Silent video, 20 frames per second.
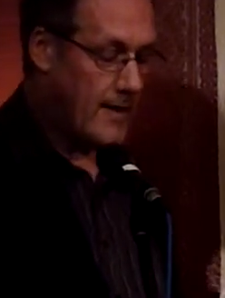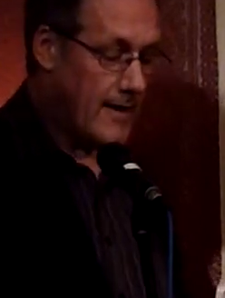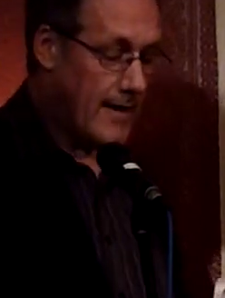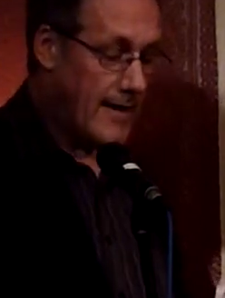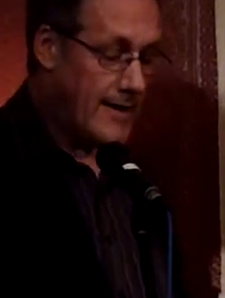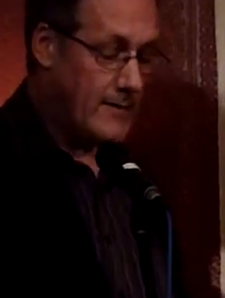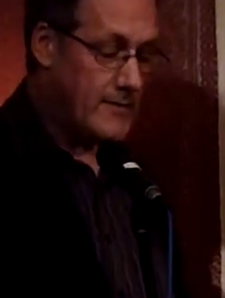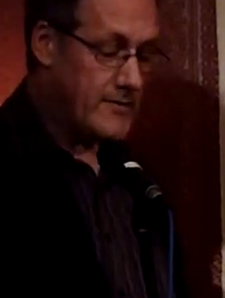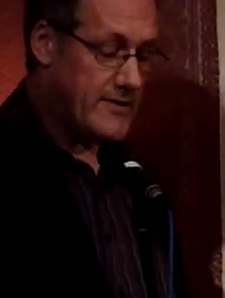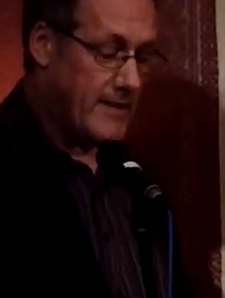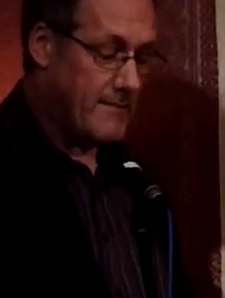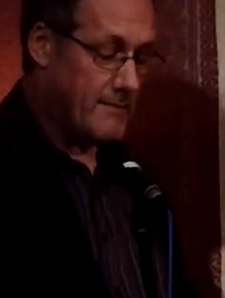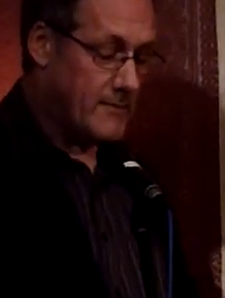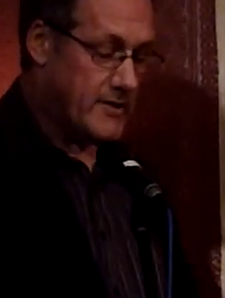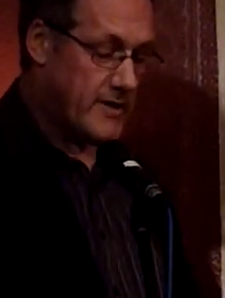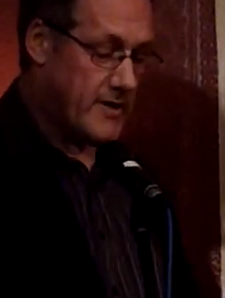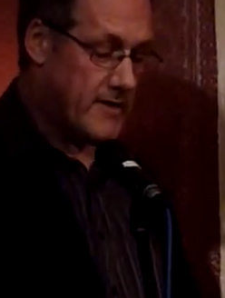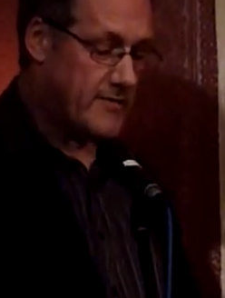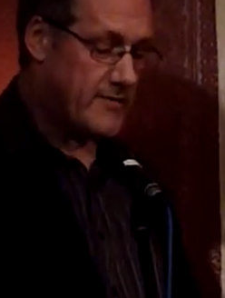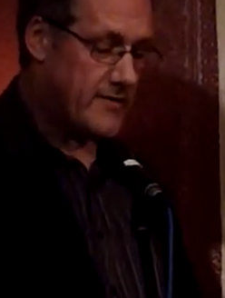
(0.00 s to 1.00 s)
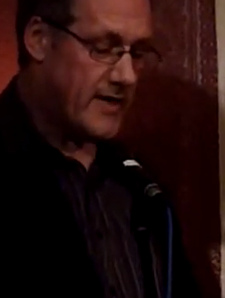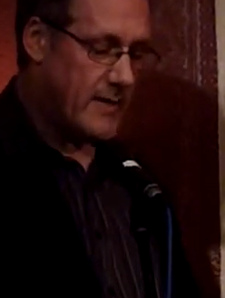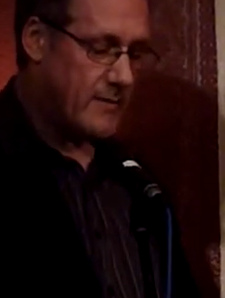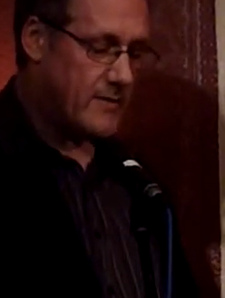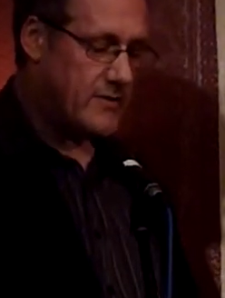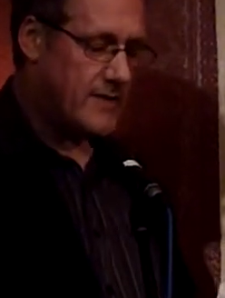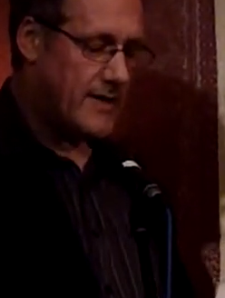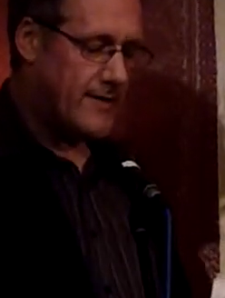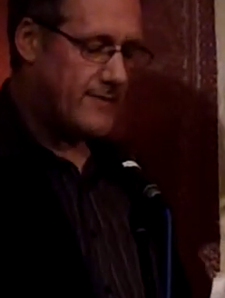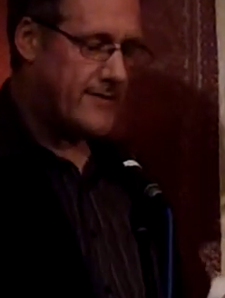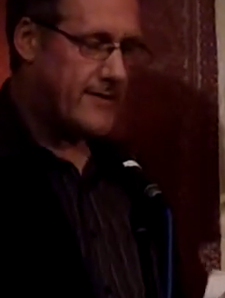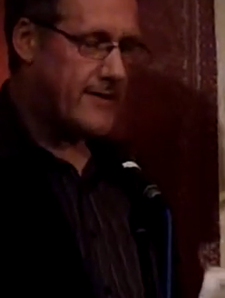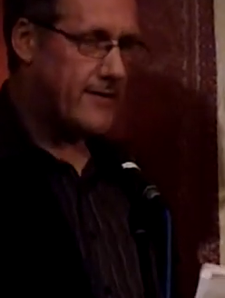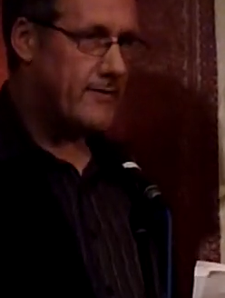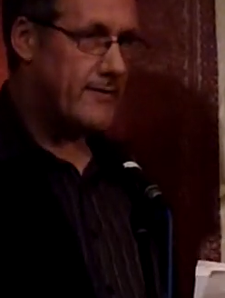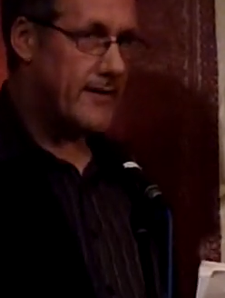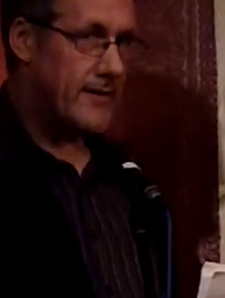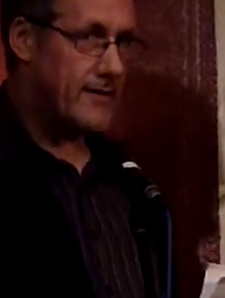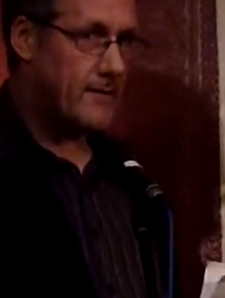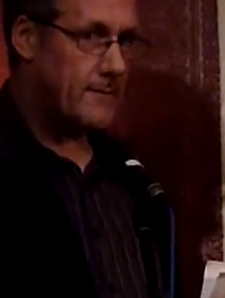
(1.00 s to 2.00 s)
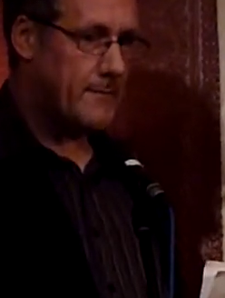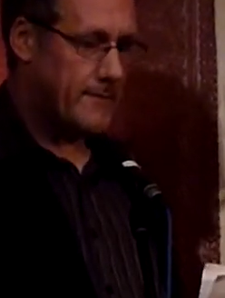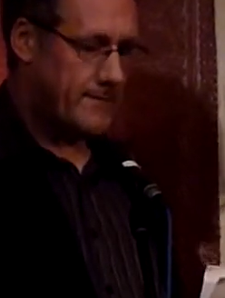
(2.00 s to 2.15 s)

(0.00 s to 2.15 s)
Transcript: And it was empty. The day was definitely looking up.